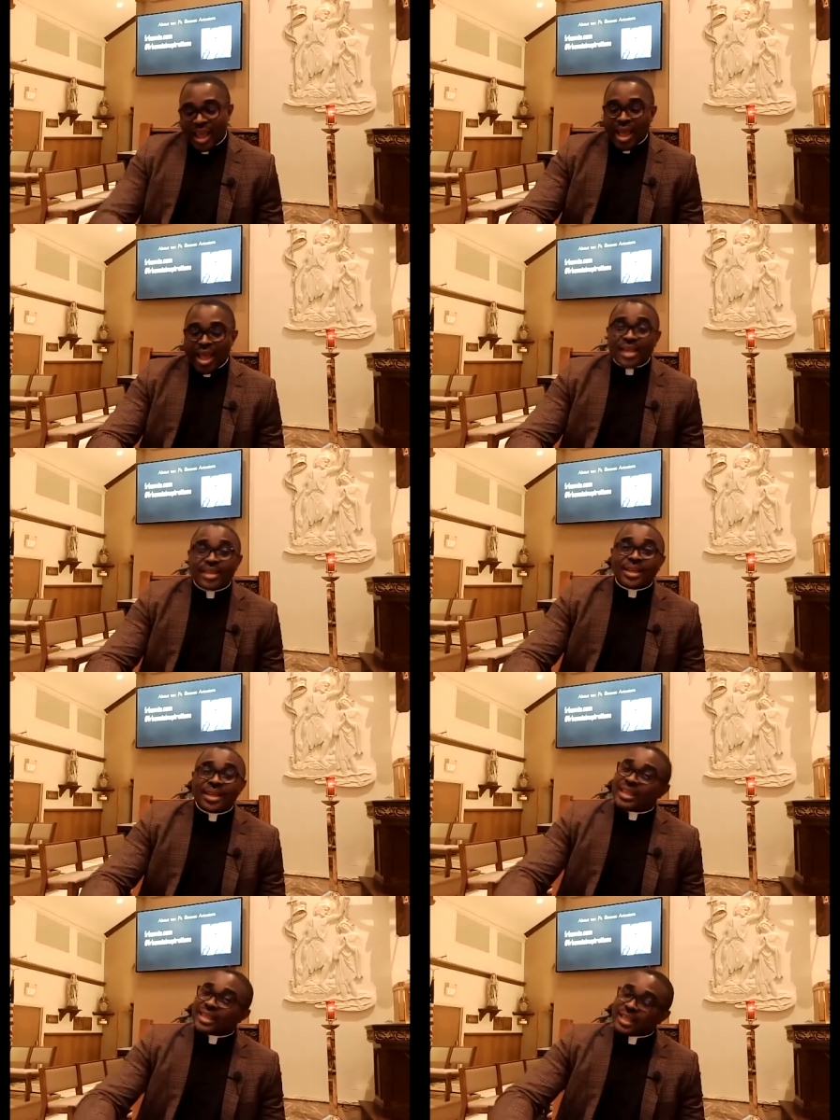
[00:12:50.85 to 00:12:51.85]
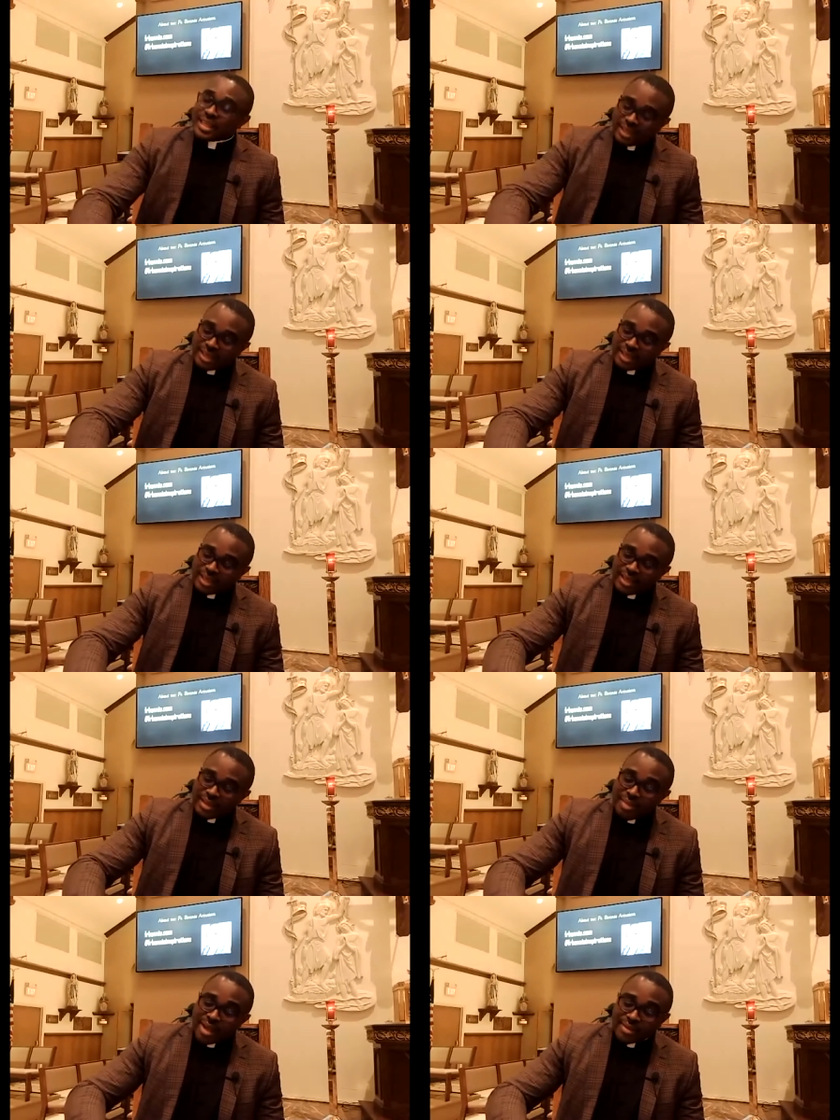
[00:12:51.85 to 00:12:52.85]
And and the
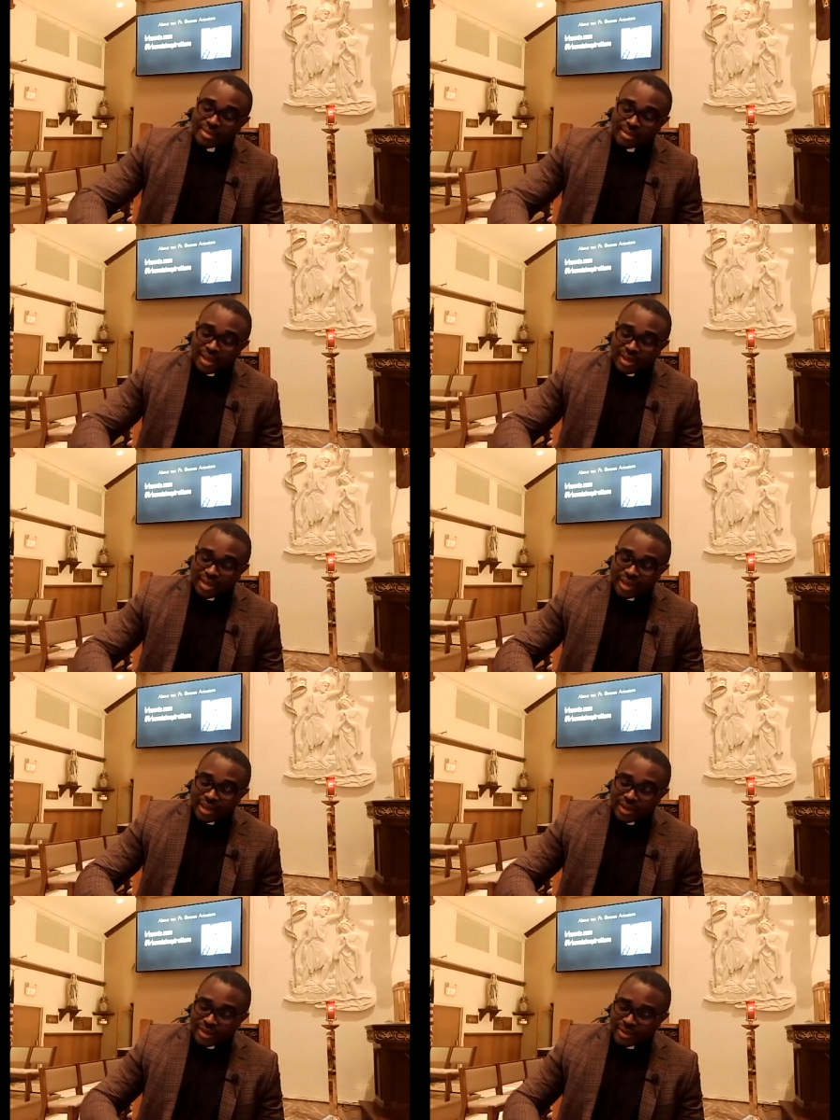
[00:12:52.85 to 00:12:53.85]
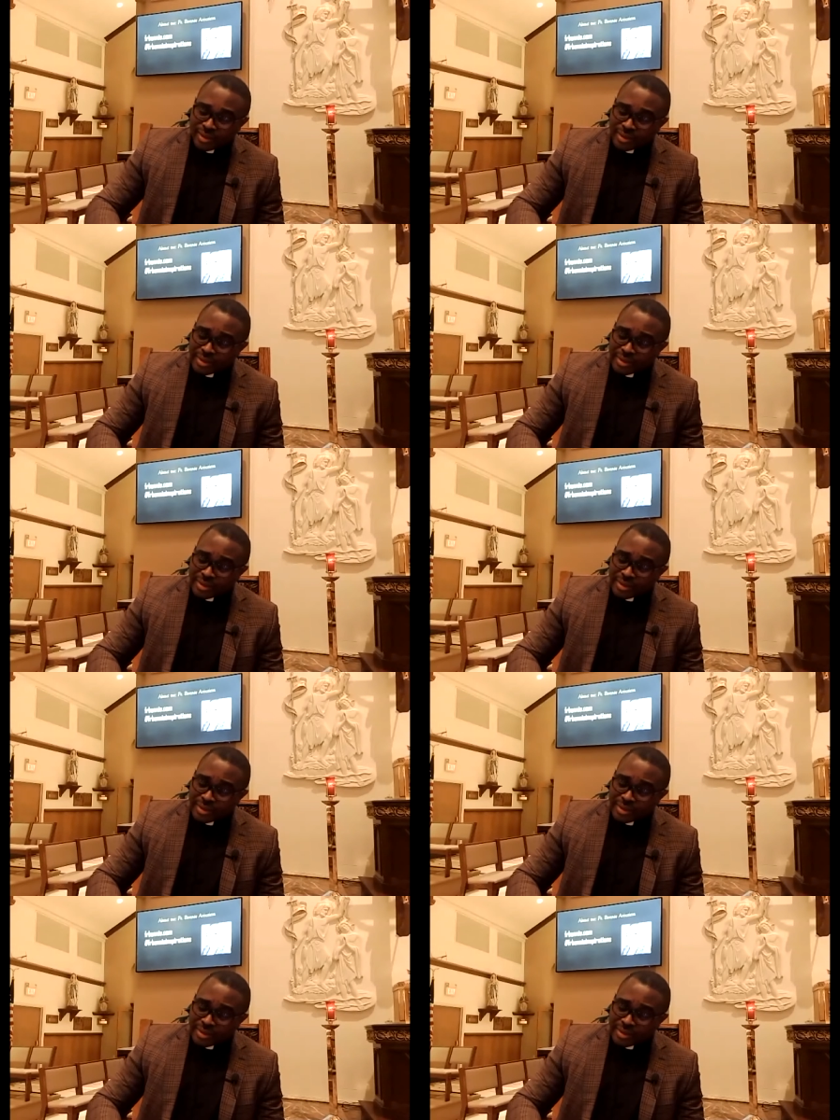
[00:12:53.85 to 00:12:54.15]
man and the